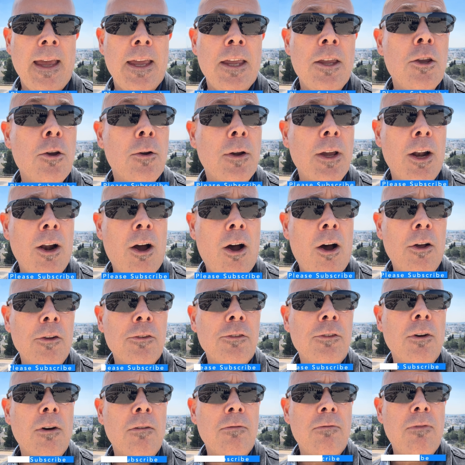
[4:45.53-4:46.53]
You can
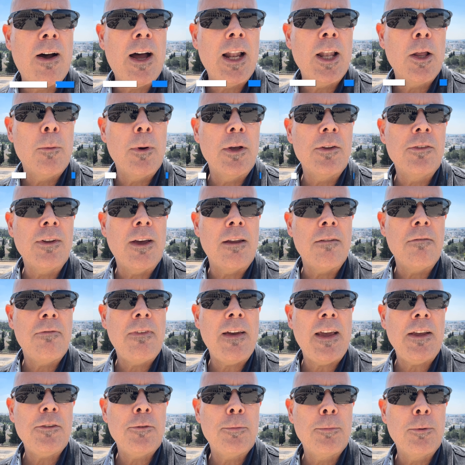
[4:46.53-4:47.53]
also follow us on
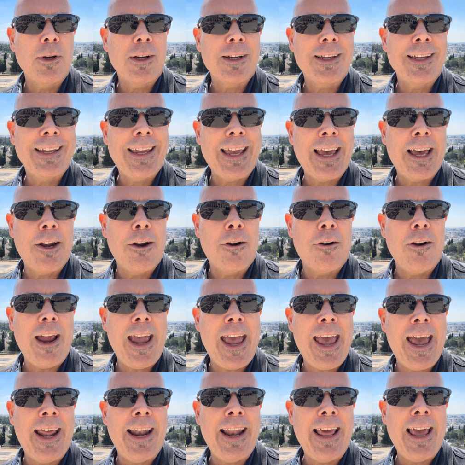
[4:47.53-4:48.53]
Facebook, Getter,
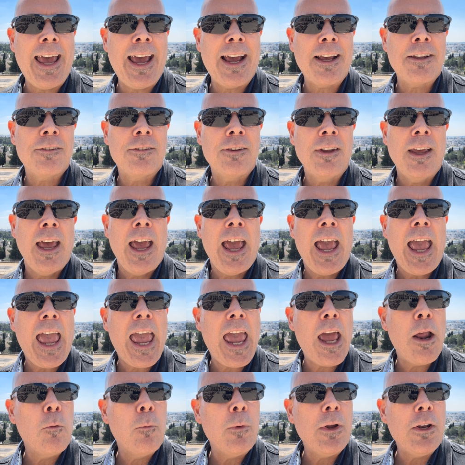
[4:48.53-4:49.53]
and X,
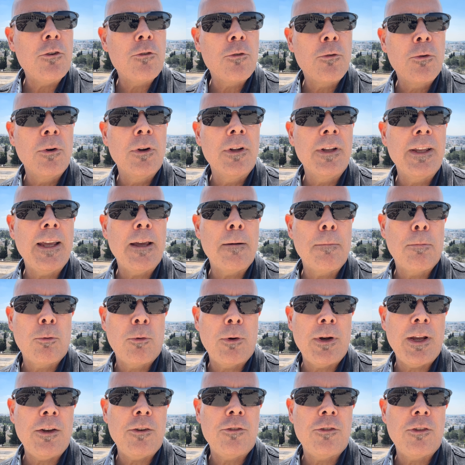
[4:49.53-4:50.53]
and we truly
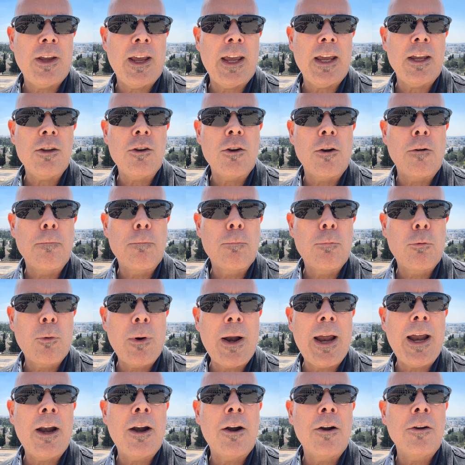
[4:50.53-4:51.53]
appreciate your
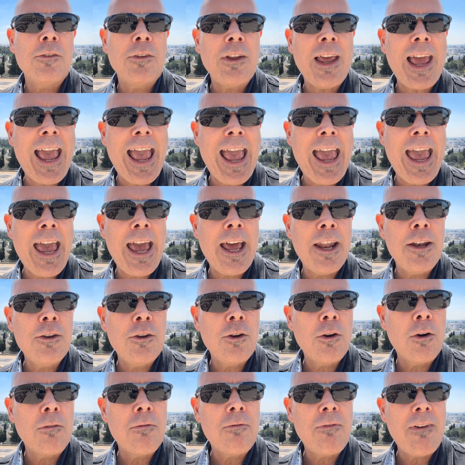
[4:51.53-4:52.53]
prayers and
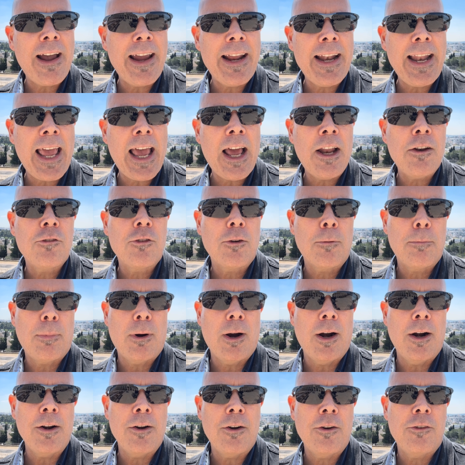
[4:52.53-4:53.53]
your financial
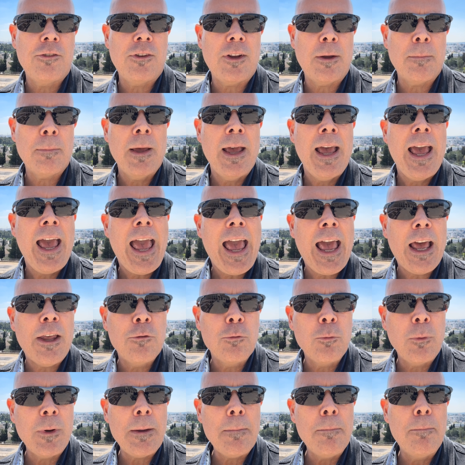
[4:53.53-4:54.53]
partnership
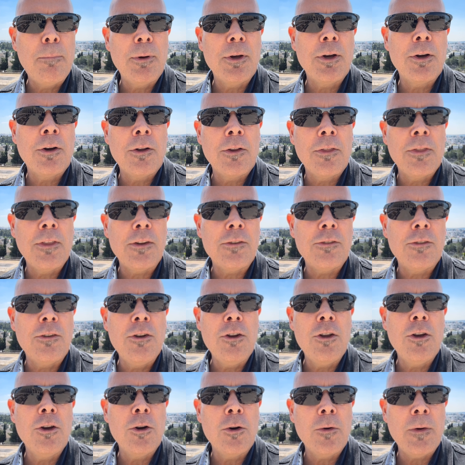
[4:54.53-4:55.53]
as we build this
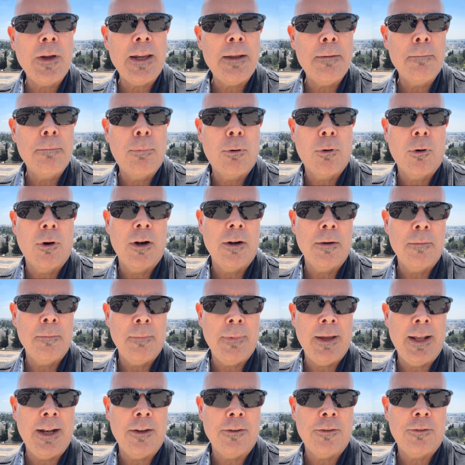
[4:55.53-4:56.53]
new important
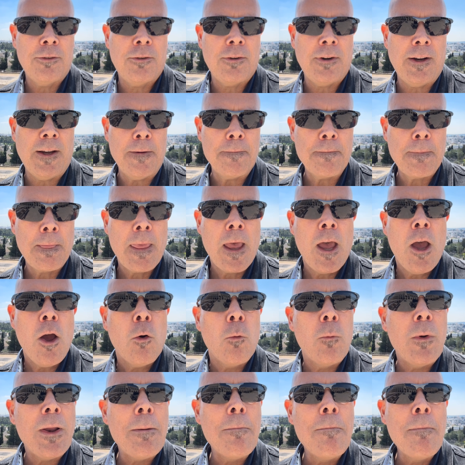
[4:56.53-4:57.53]
ministry.
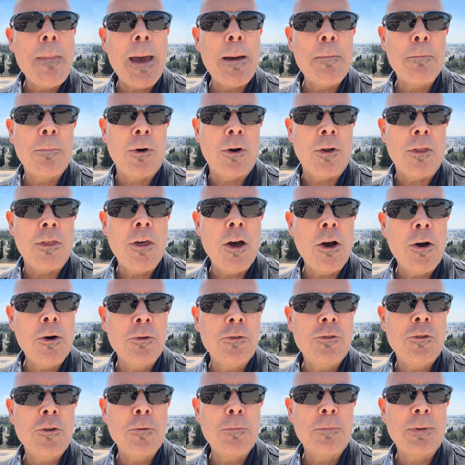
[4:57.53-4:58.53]
Remember,
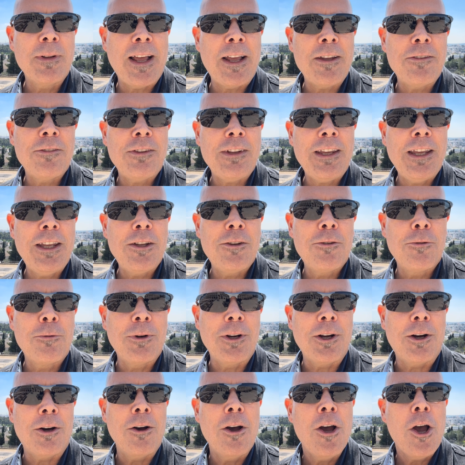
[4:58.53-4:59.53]
those who bless
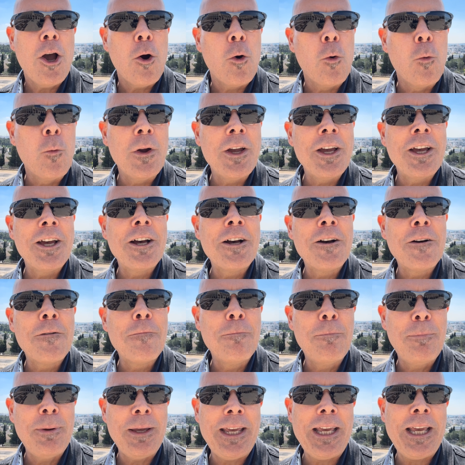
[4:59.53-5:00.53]
Israel will
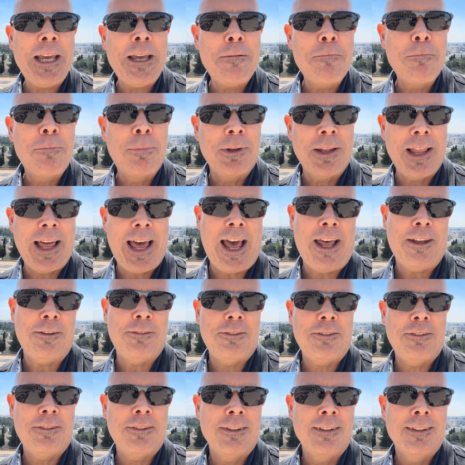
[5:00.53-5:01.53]
be
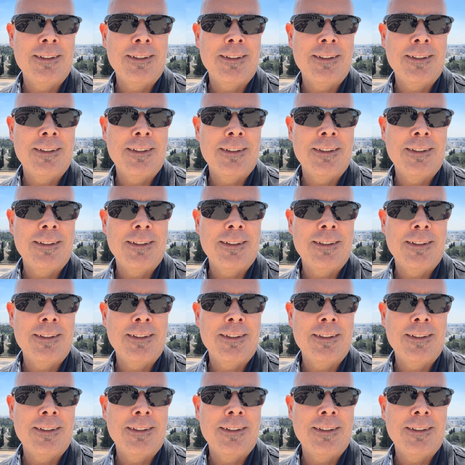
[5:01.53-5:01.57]
blessed.